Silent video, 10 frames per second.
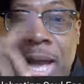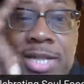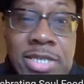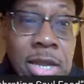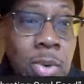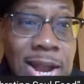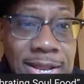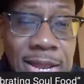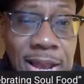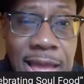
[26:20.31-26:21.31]
I tell you what I
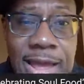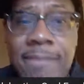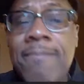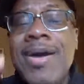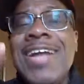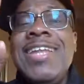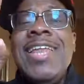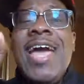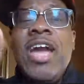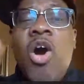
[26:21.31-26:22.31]
didn't like. I
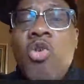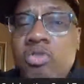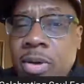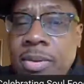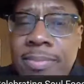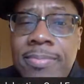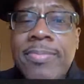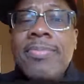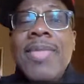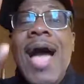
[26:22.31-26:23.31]
didn't like okra.
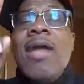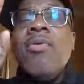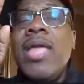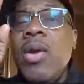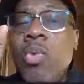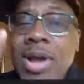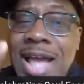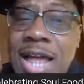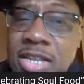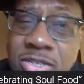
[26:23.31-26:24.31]
I don't care what
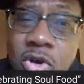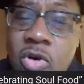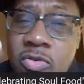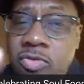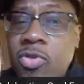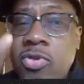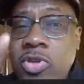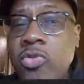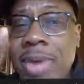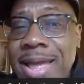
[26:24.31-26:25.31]
kind of soul
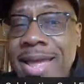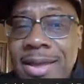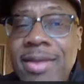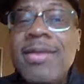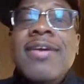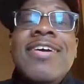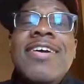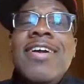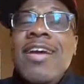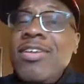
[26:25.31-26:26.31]
food you made.
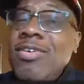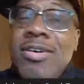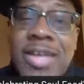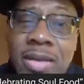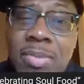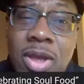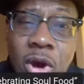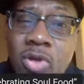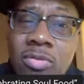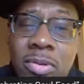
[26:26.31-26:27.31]
You can give me
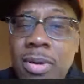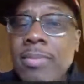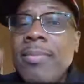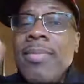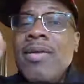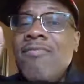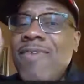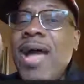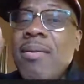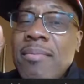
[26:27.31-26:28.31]
okra. In
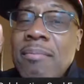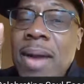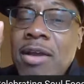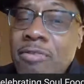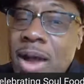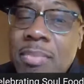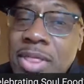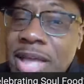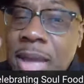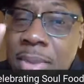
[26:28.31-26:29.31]
fact, my
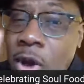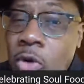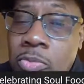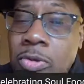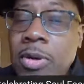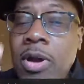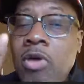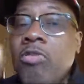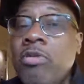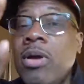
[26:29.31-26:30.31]
grandmother gave me
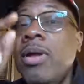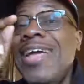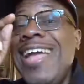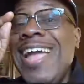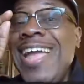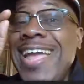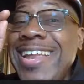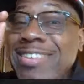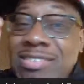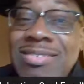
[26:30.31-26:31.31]
okra.
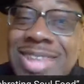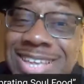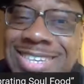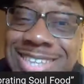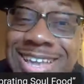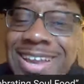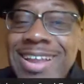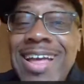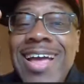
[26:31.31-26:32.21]
And to the extent,